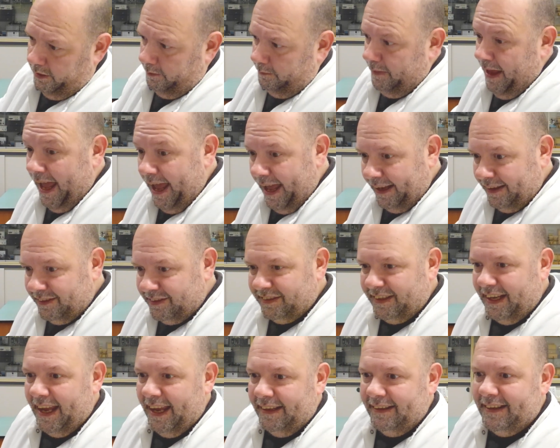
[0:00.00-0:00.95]
hands
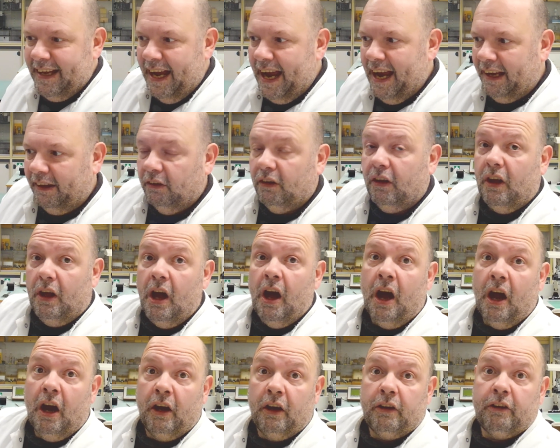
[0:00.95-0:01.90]
and dial
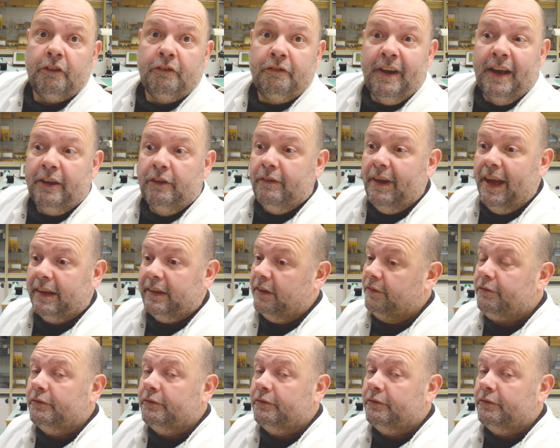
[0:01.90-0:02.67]
are radioactive,